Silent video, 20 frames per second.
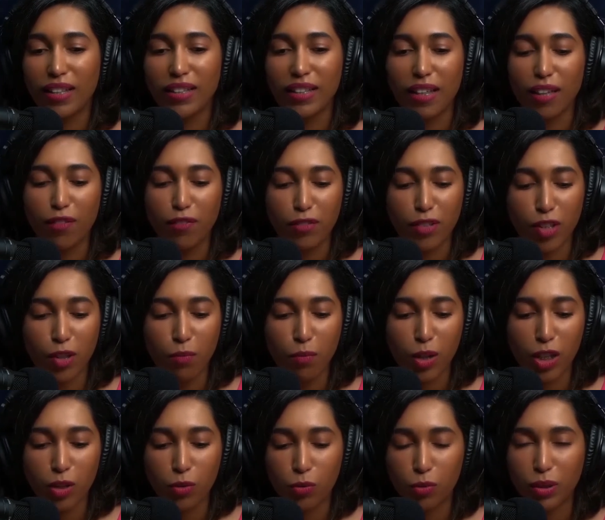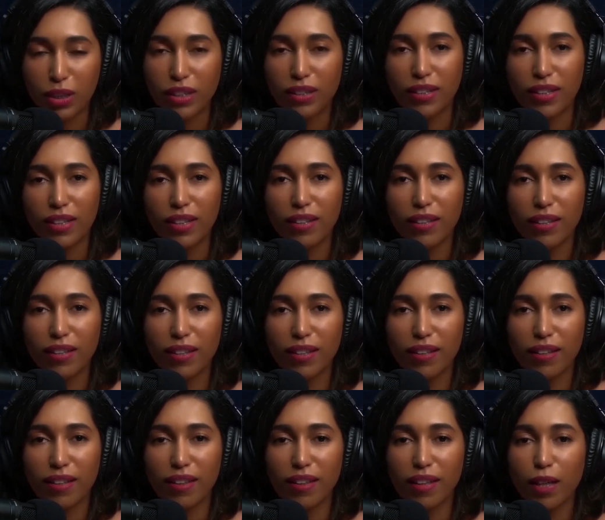If someone reads it,
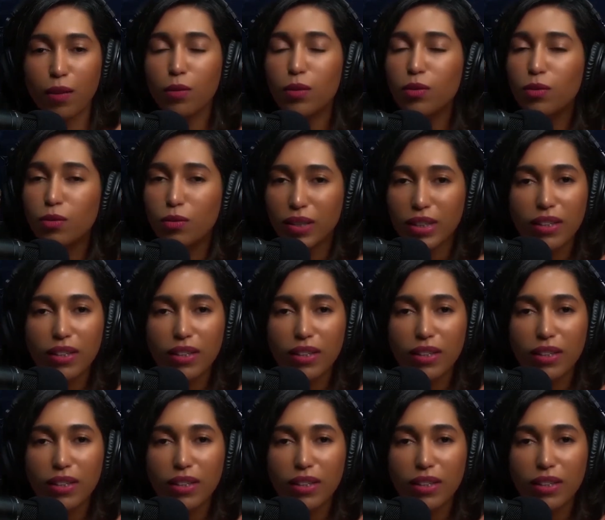they will